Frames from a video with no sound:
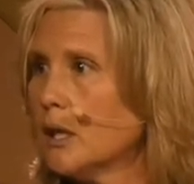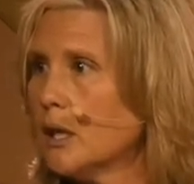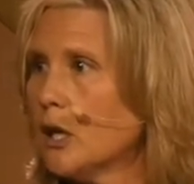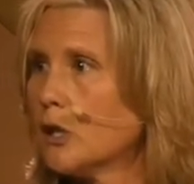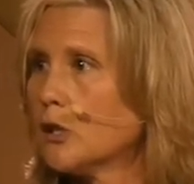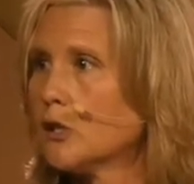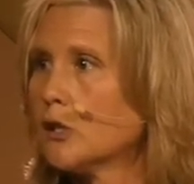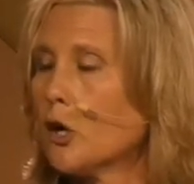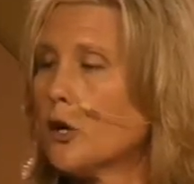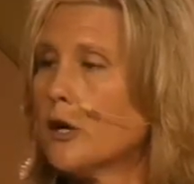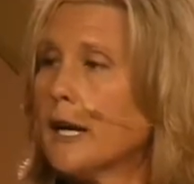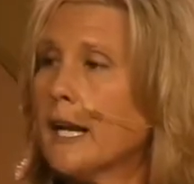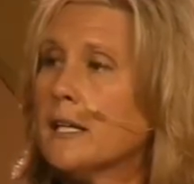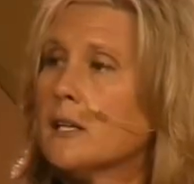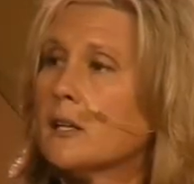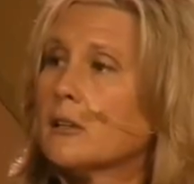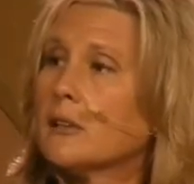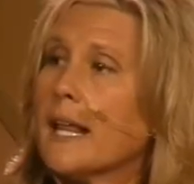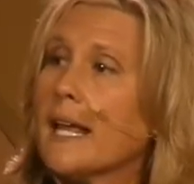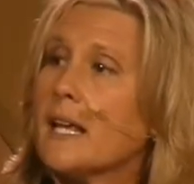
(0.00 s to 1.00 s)
learning
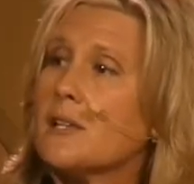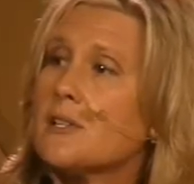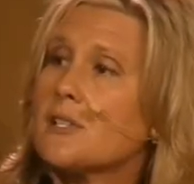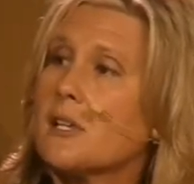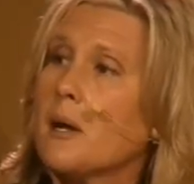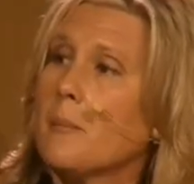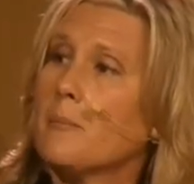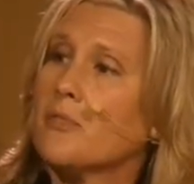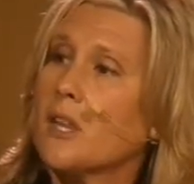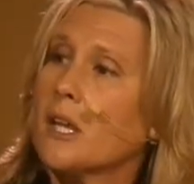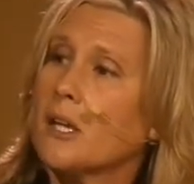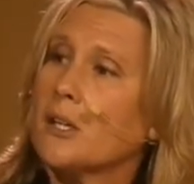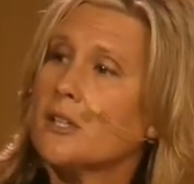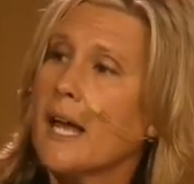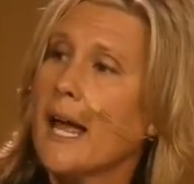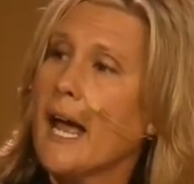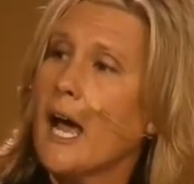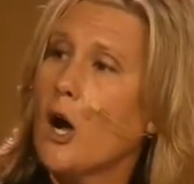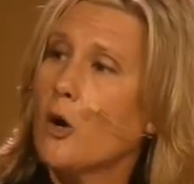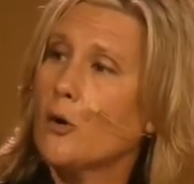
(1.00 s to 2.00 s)
to lay something
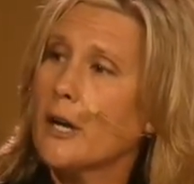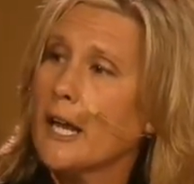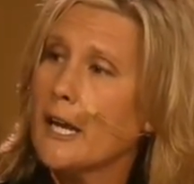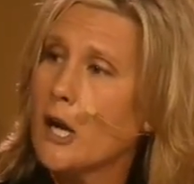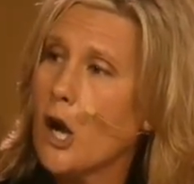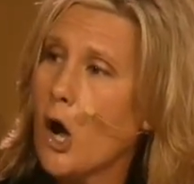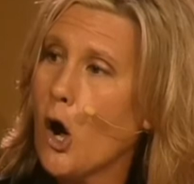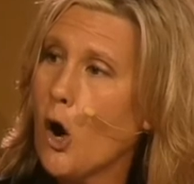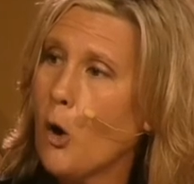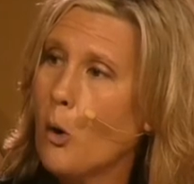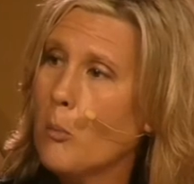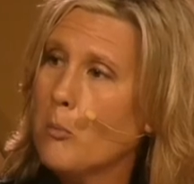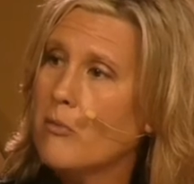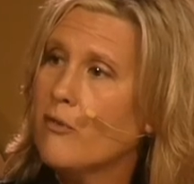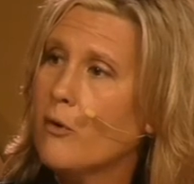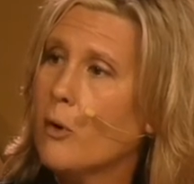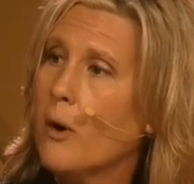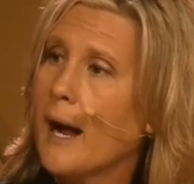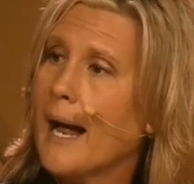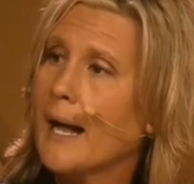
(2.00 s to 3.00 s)
down in
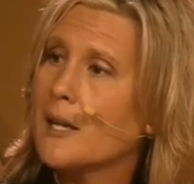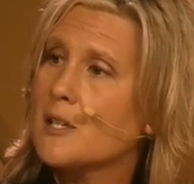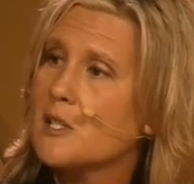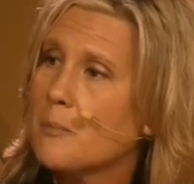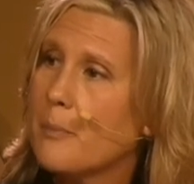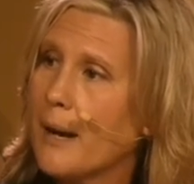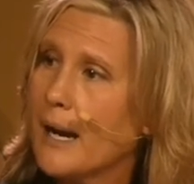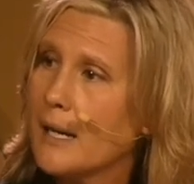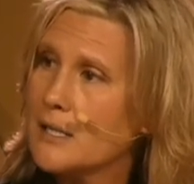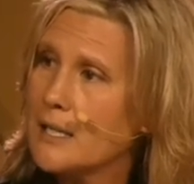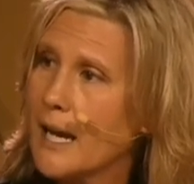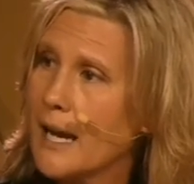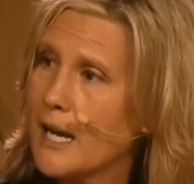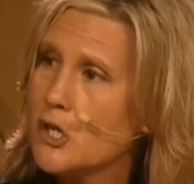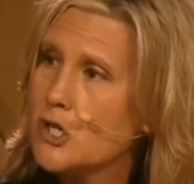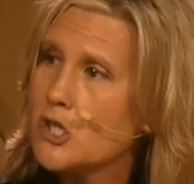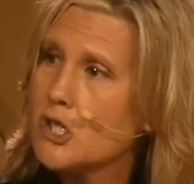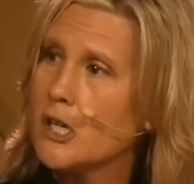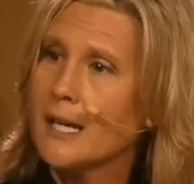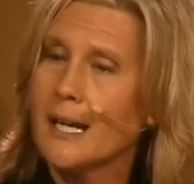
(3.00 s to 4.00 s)
hopeful
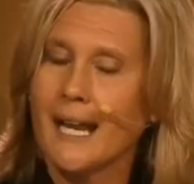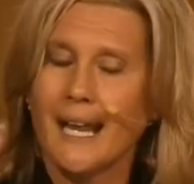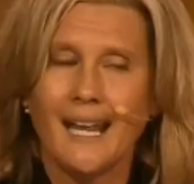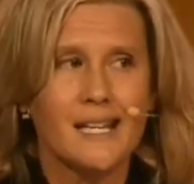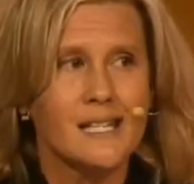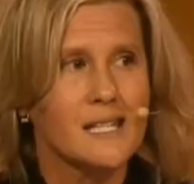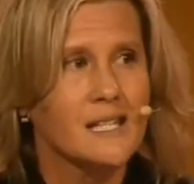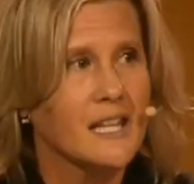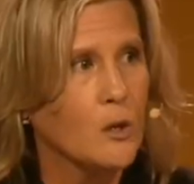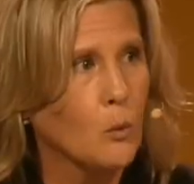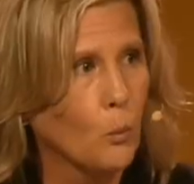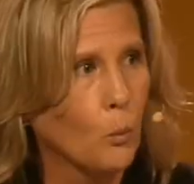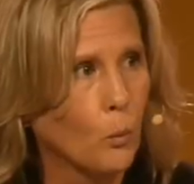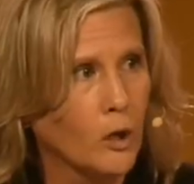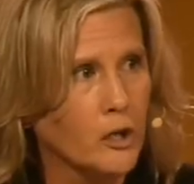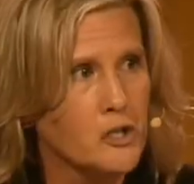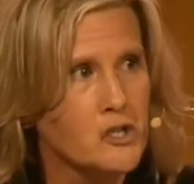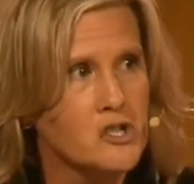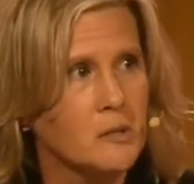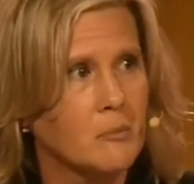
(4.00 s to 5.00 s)
expectation is the
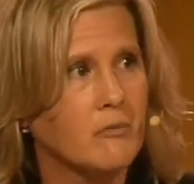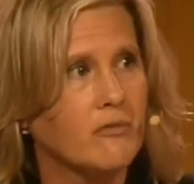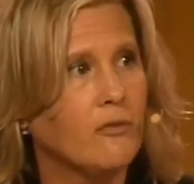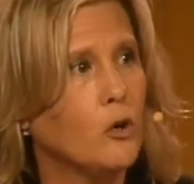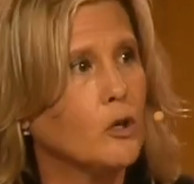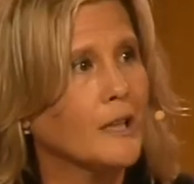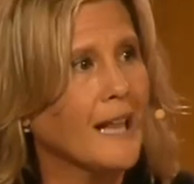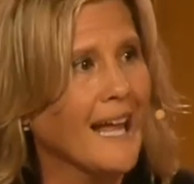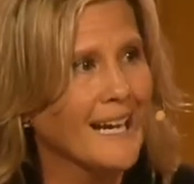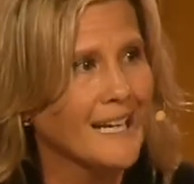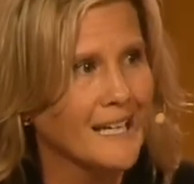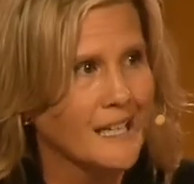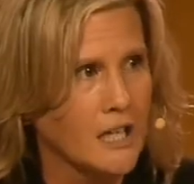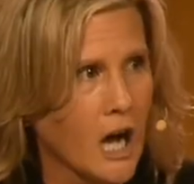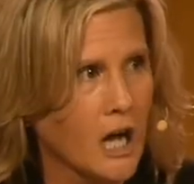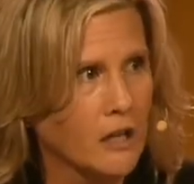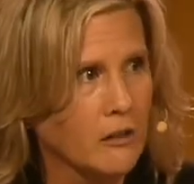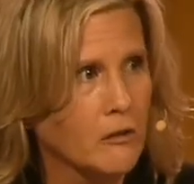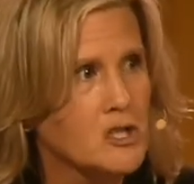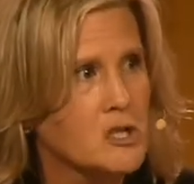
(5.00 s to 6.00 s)
worshipful
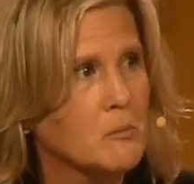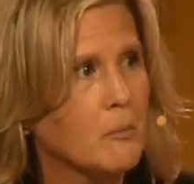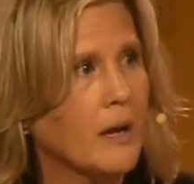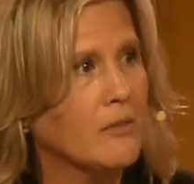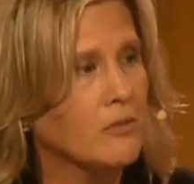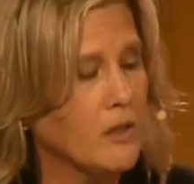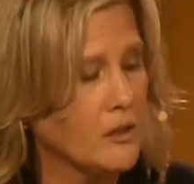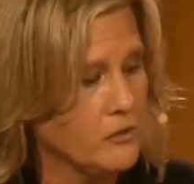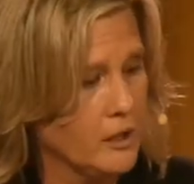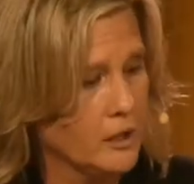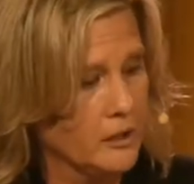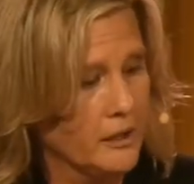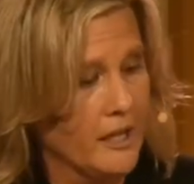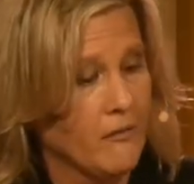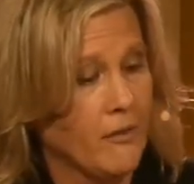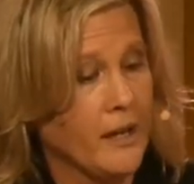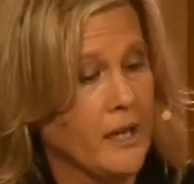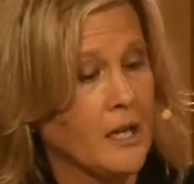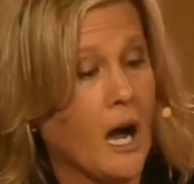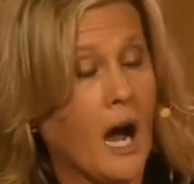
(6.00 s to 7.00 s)
acknowledgement that the
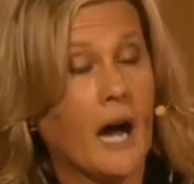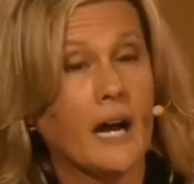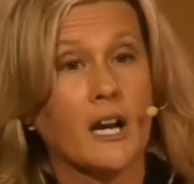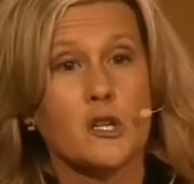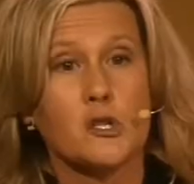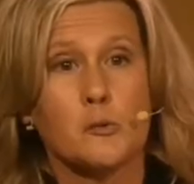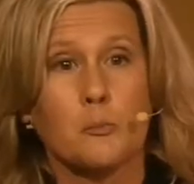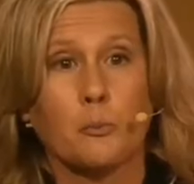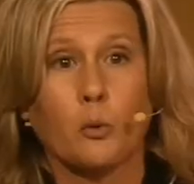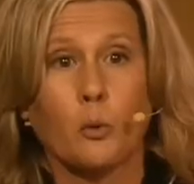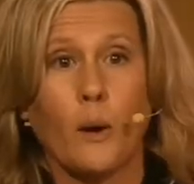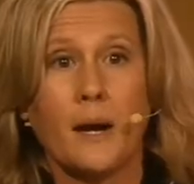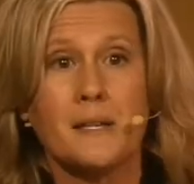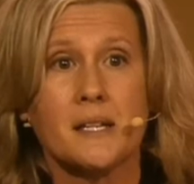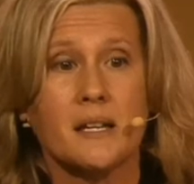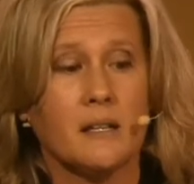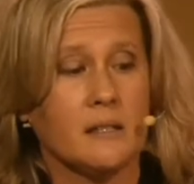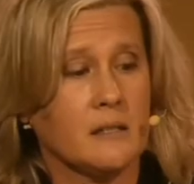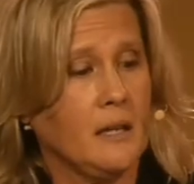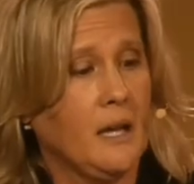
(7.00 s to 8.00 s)
living God is
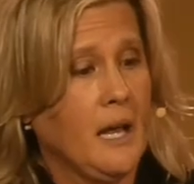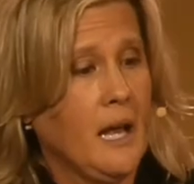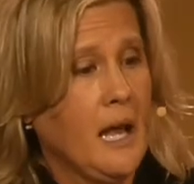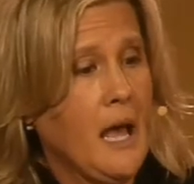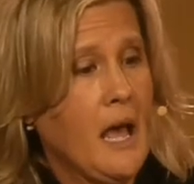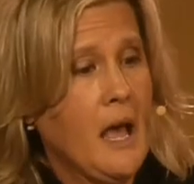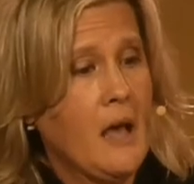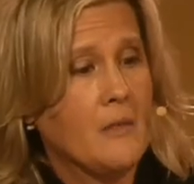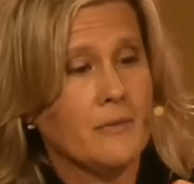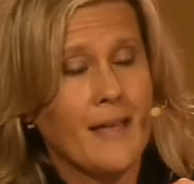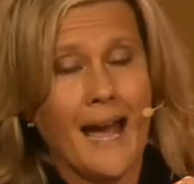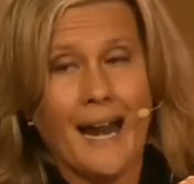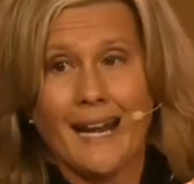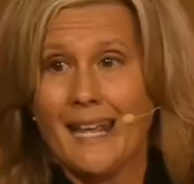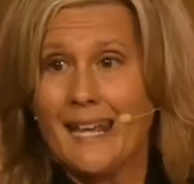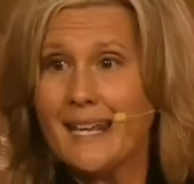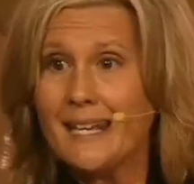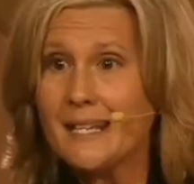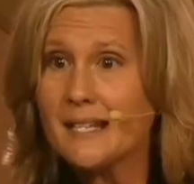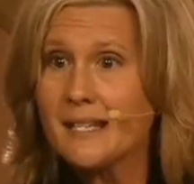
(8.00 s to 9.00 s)
present, that
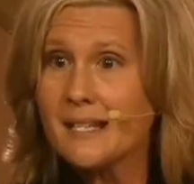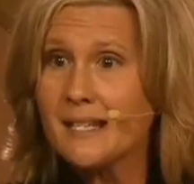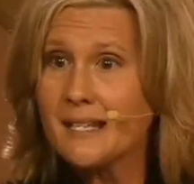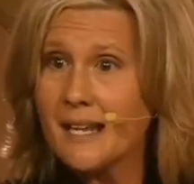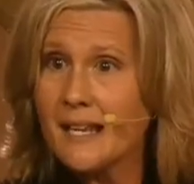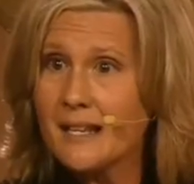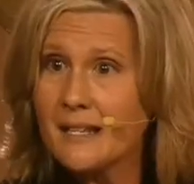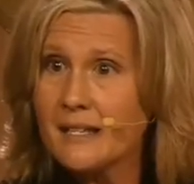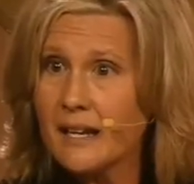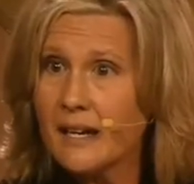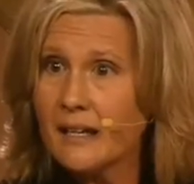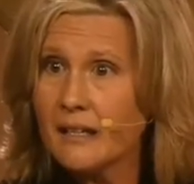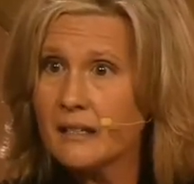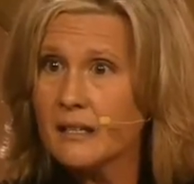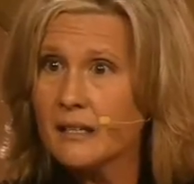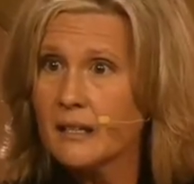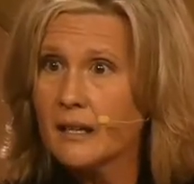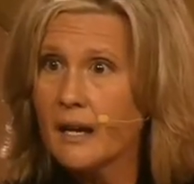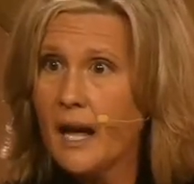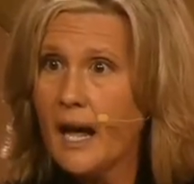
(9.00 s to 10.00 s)
he sees it,
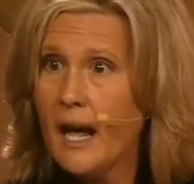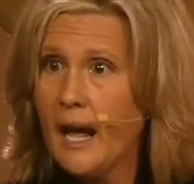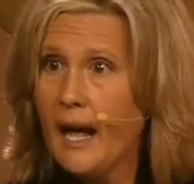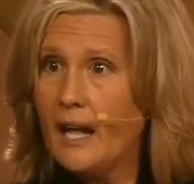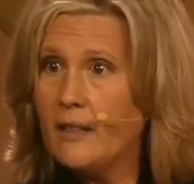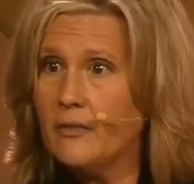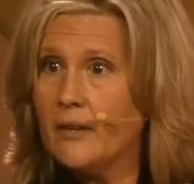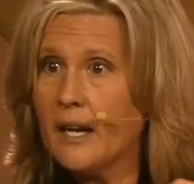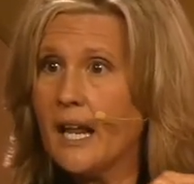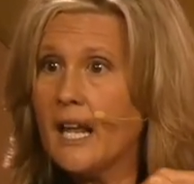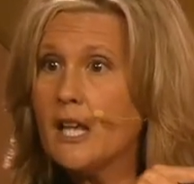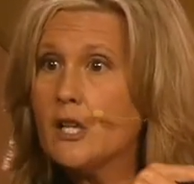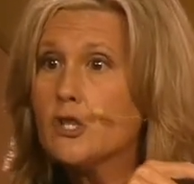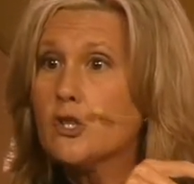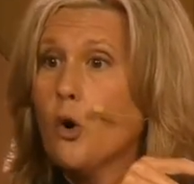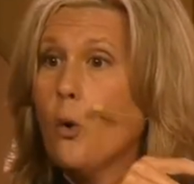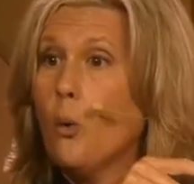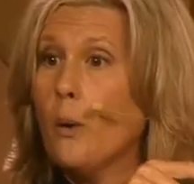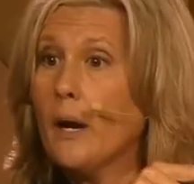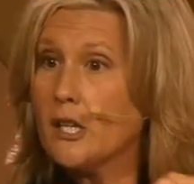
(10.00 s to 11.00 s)
and that he's
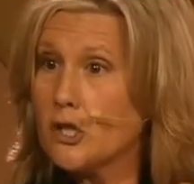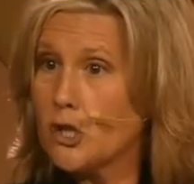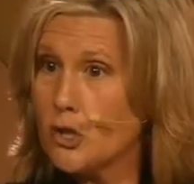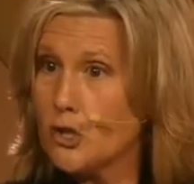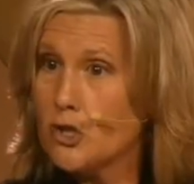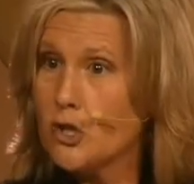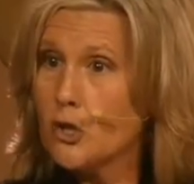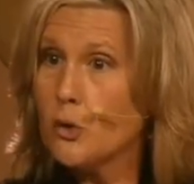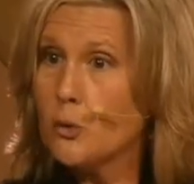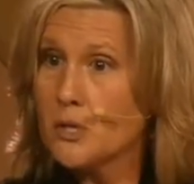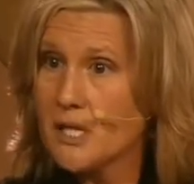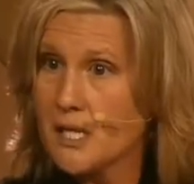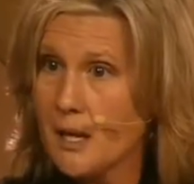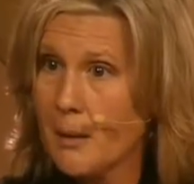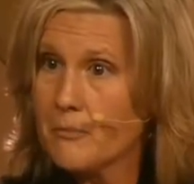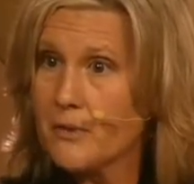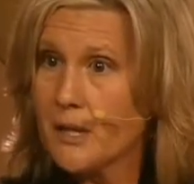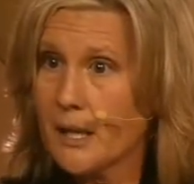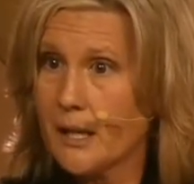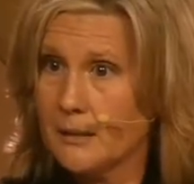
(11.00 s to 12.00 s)
going to do
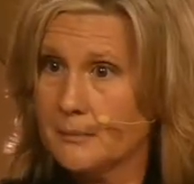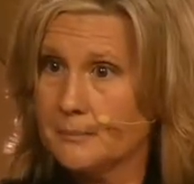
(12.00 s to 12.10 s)
something.